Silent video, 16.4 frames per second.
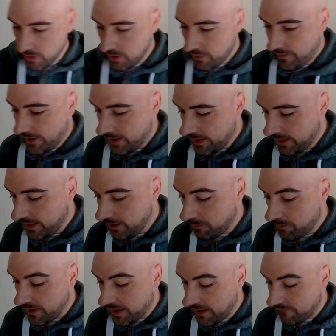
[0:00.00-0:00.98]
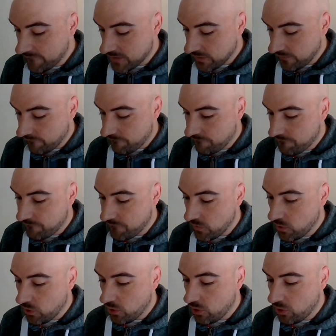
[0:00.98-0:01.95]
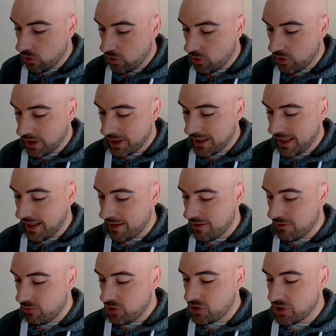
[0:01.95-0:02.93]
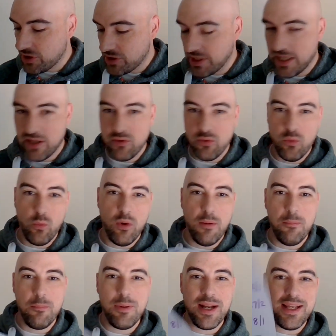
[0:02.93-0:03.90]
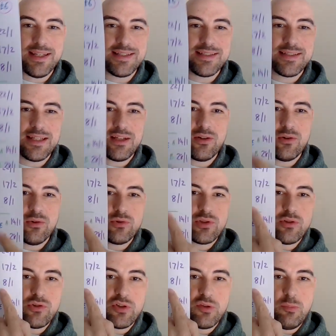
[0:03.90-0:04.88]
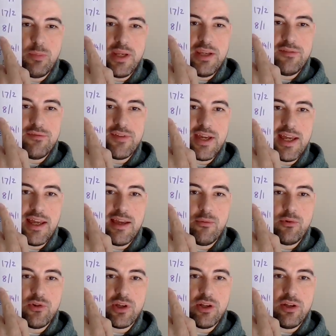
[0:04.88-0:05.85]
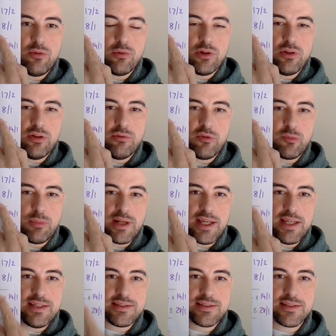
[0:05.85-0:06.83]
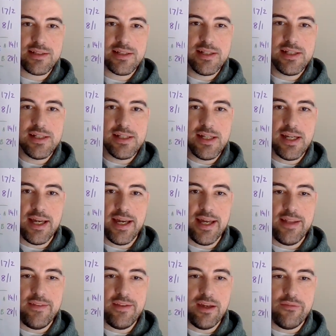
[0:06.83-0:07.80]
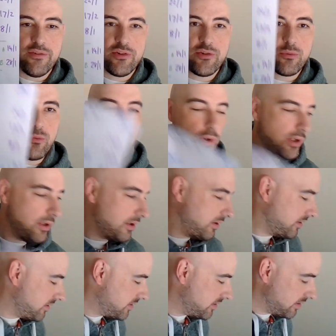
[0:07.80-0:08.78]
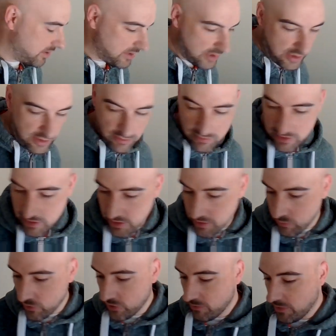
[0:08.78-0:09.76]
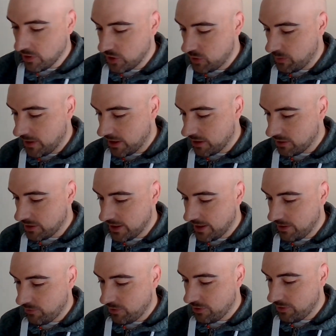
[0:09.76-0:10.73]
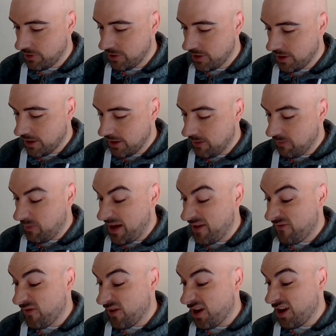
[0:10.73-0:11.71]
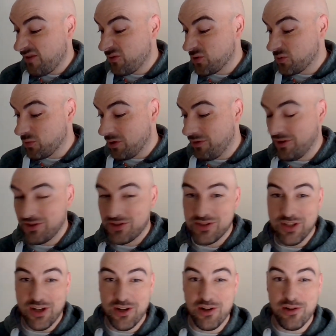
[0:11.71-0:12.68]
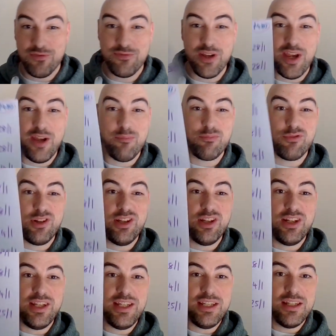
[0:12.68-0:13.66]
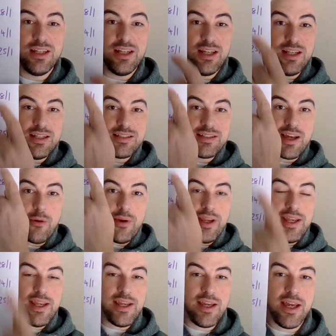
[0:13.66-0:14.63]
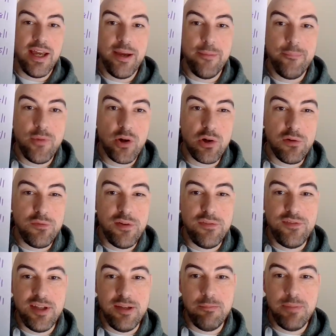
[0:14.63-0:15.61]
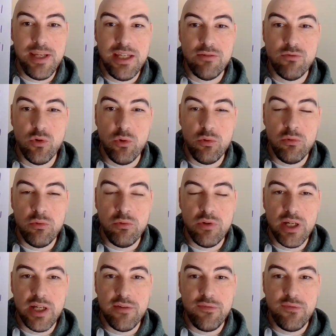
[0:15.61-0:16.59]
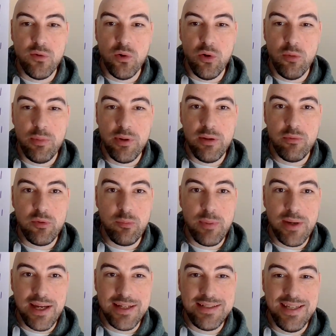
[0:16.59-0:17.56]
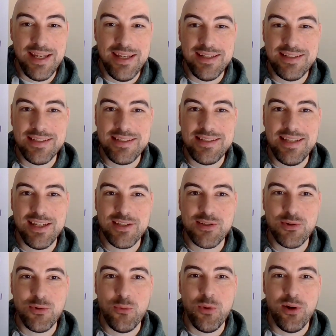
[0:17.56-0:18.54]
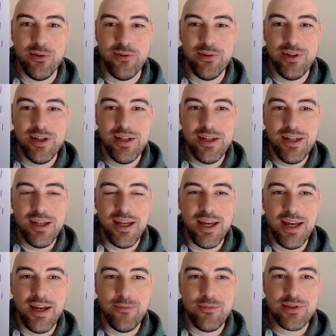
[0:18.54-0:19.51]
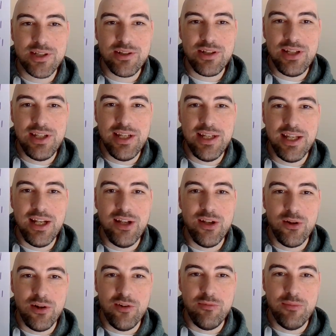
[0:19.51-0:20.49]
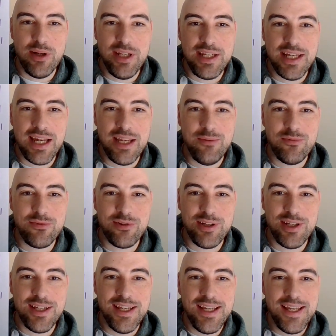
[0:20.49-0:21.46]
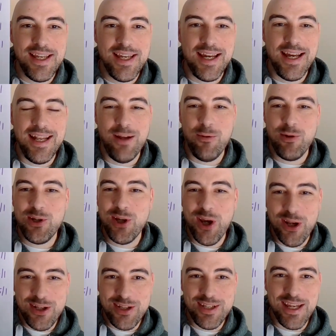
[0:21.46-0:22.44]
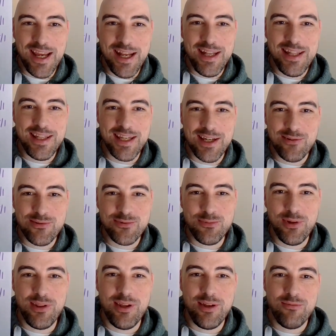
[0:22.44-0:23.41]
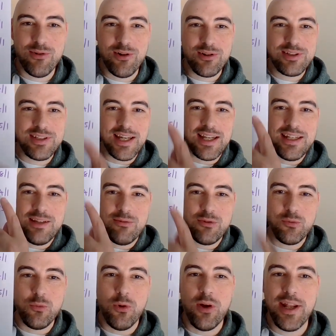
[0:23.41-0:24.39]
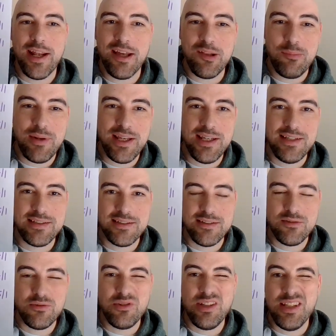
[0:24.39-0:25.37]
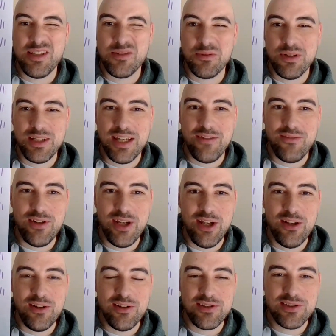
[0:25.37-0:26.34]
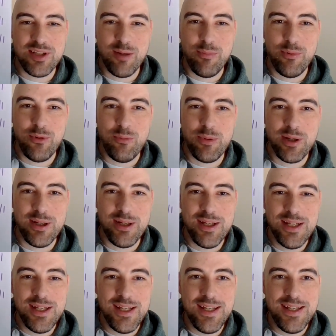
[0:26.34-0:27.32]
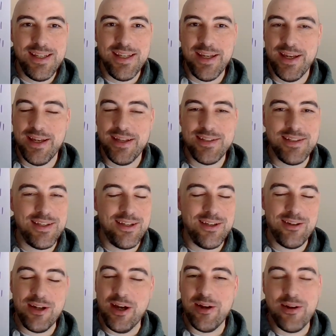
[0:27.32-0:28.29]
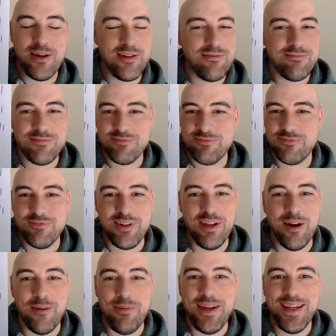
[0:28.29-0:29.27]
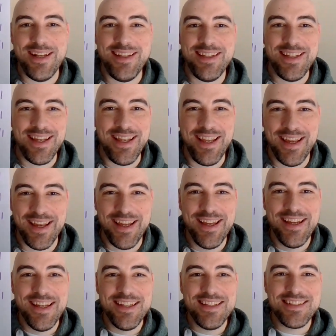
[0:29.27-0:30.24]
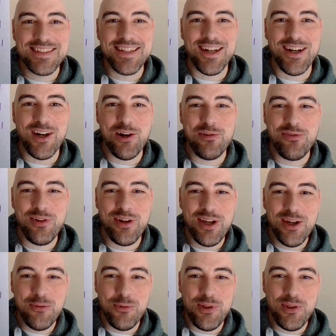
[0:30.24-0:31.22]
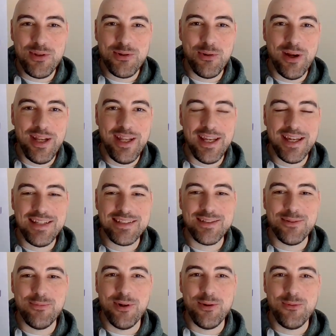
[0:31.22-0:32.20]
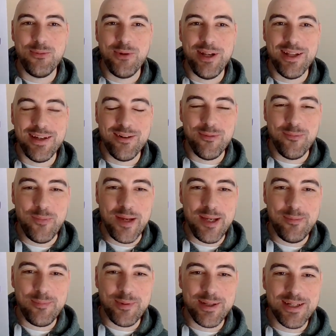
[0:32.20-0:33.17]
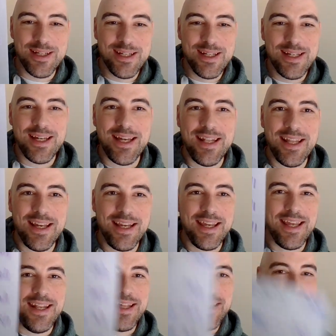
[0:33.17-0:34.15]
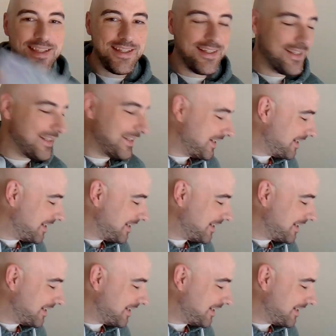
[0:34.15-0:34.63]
Then in bet four again, we just had one place single. So just Be Fair, it was the only one that was placed. The others weren't. So wasn't much back on that one. Bet five was one that started off brilliantly. So I got 15p rule four, but it was backed into 6 to 1. So clearly a lot of money came for it, and then we couldn't get anything else with it. Rock Dandy was one out of the places. At least would have given it a nice double, but yeah, I mean, start off with a 28 to 1 winner on paper and then get nothing.